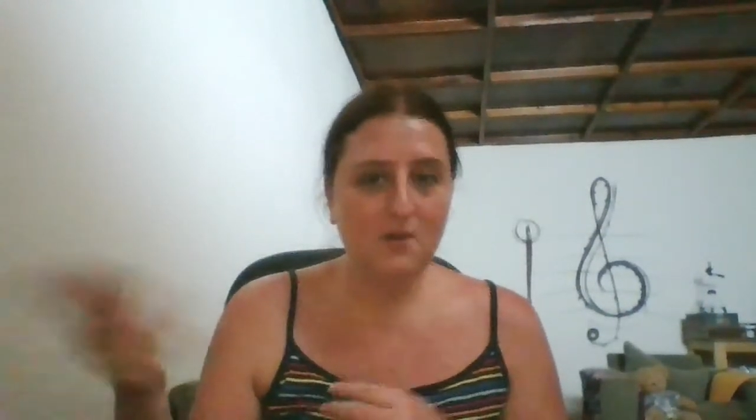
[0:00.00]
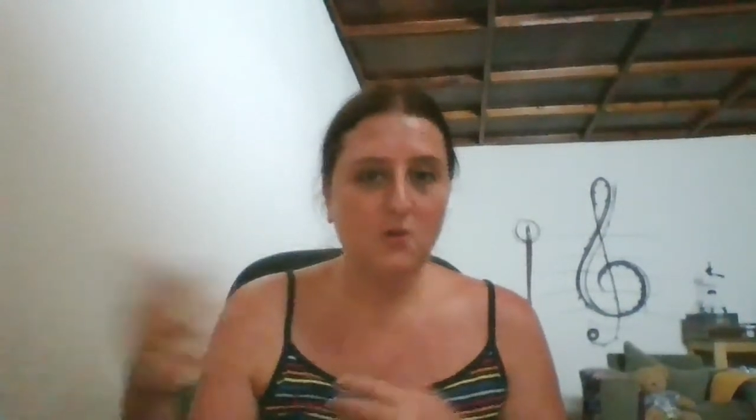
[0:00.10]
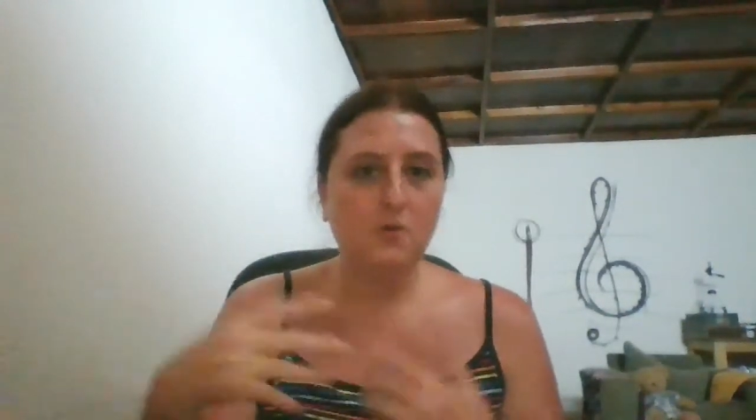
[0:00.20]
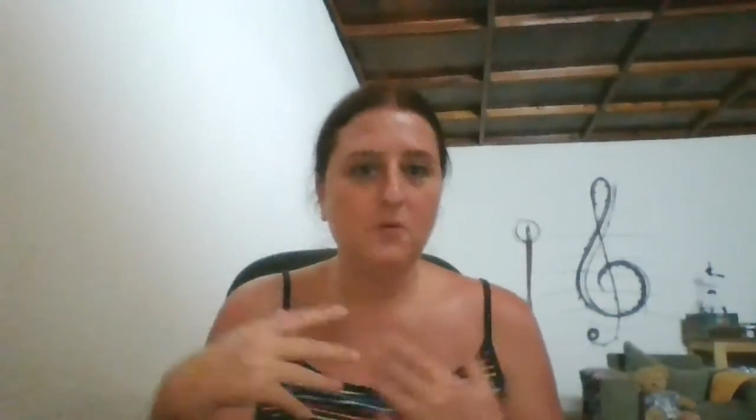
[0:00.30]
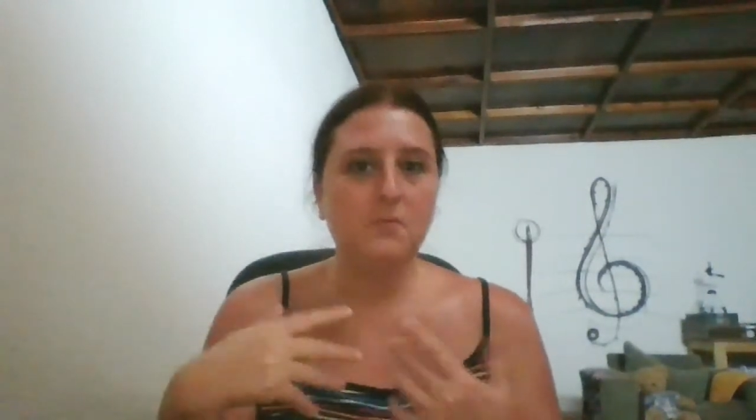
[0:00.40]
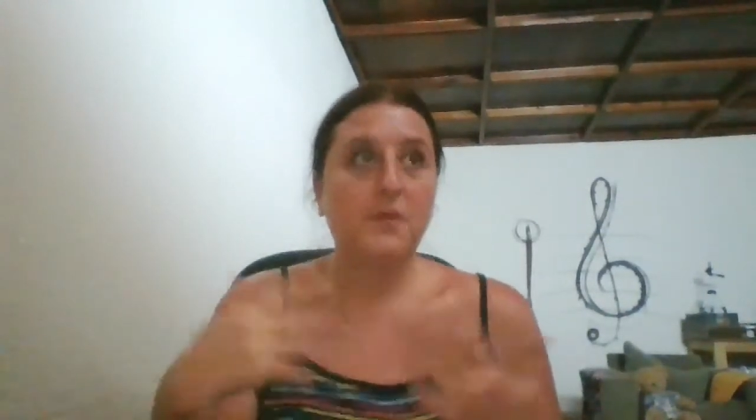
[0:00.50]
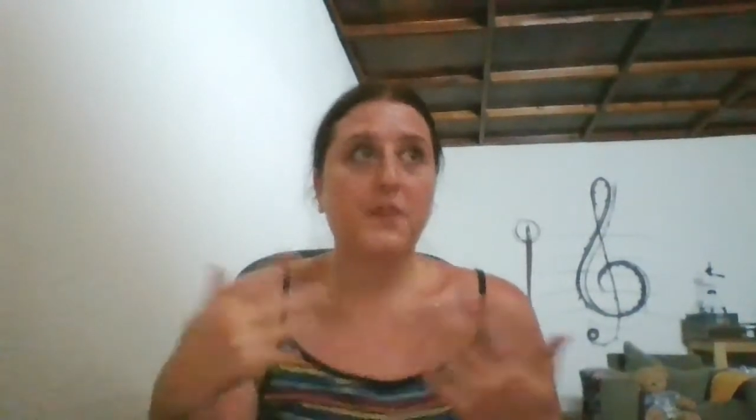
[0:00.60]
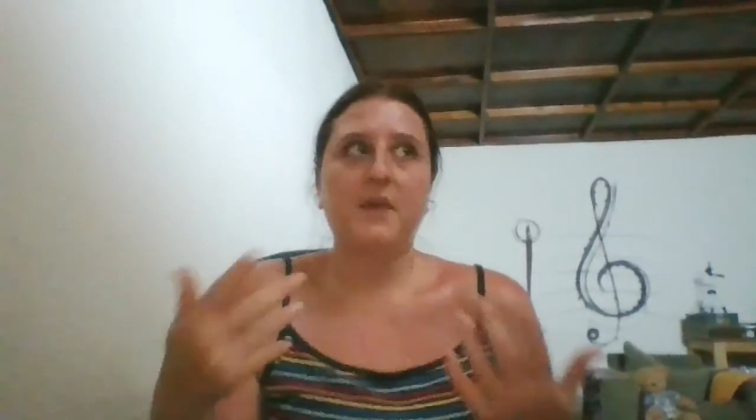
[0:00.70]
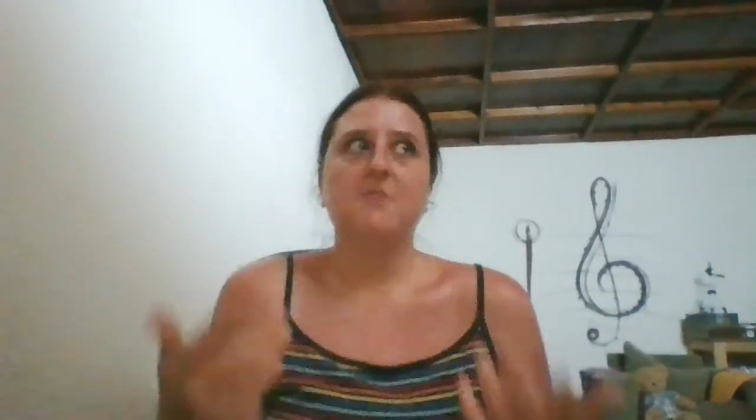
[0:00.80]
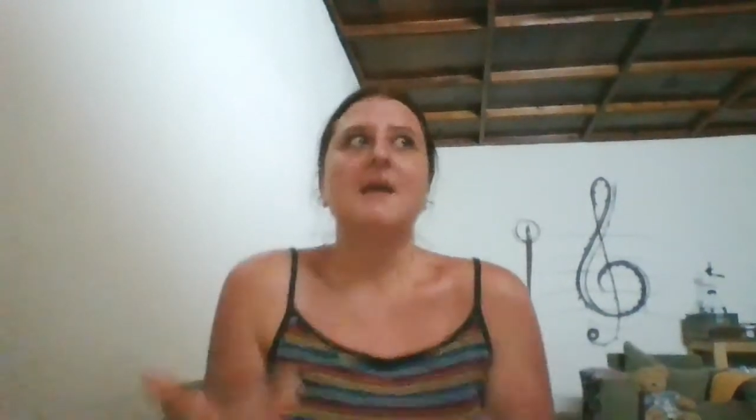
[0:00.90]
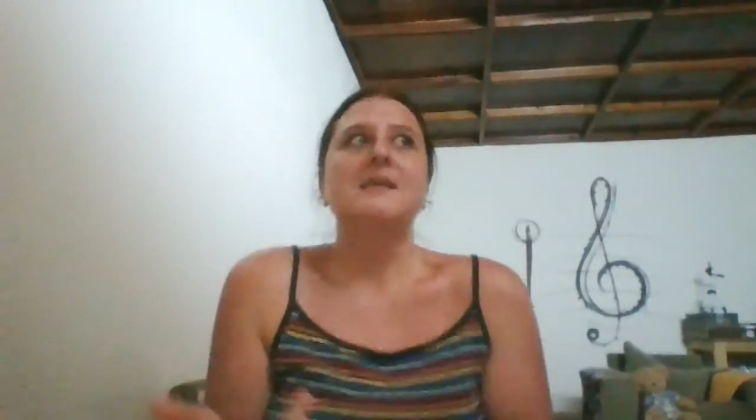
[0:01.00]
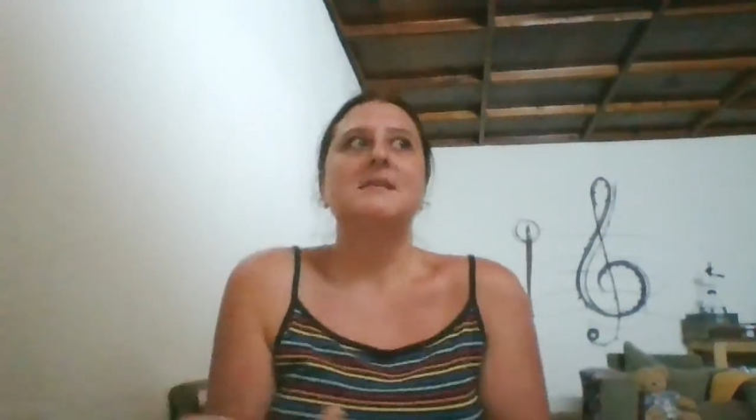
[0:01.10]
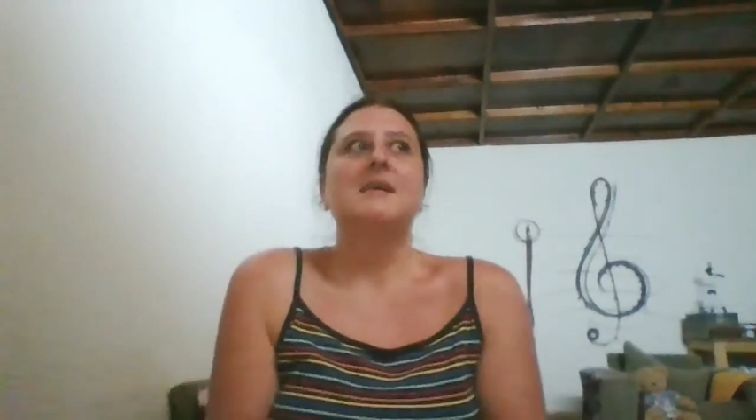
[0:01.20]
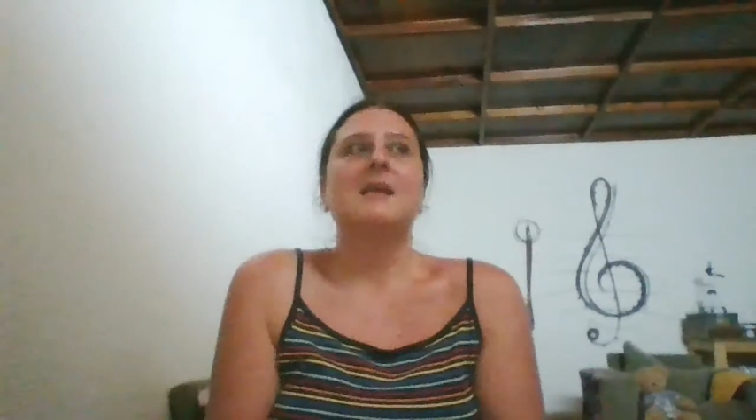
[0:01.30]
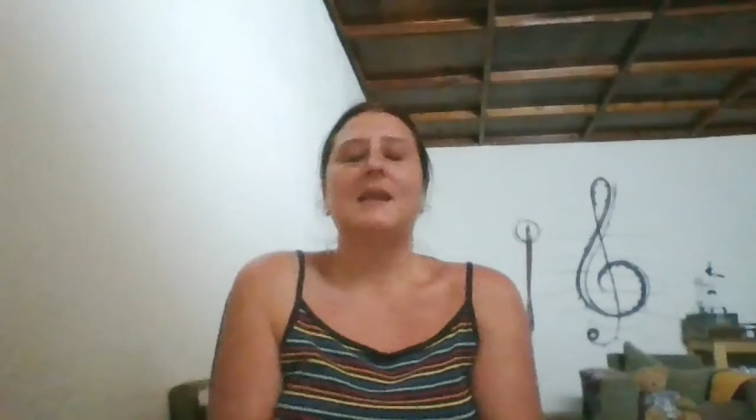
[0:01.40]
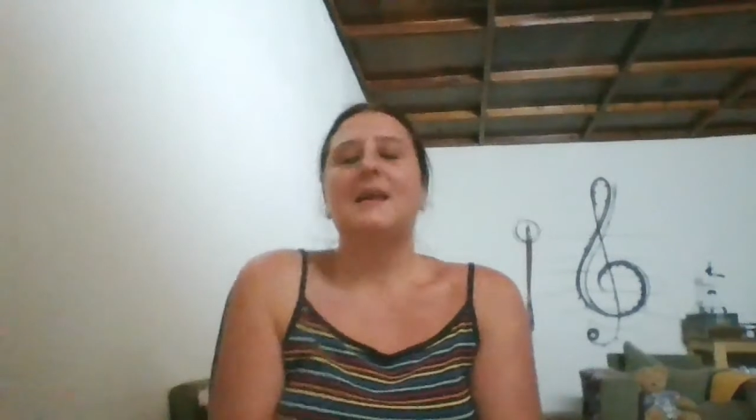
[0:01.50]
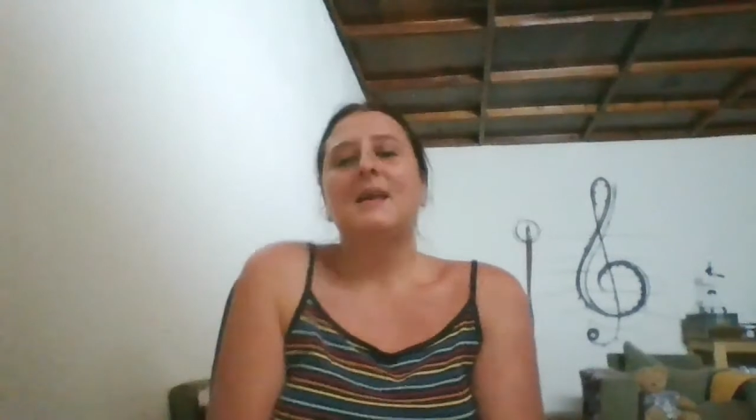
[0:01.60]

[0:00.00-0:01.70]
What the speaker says: who theoretically